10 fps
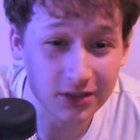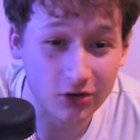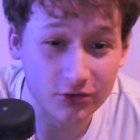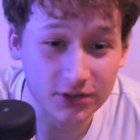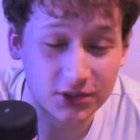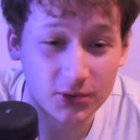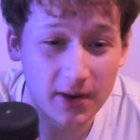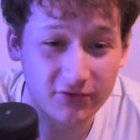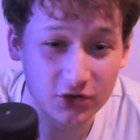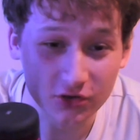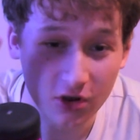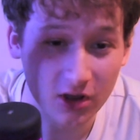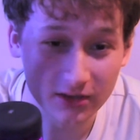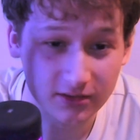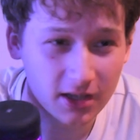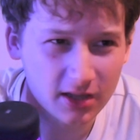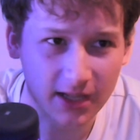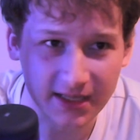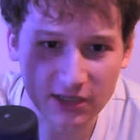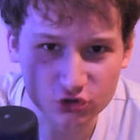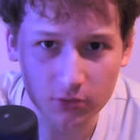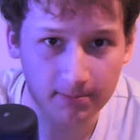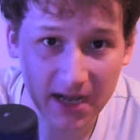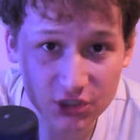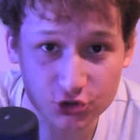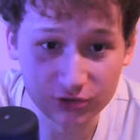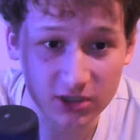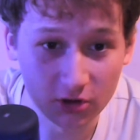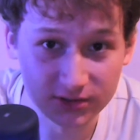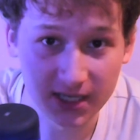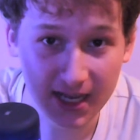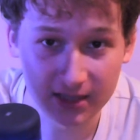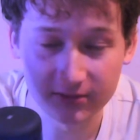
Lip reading: you haven't got an actual battery on your head.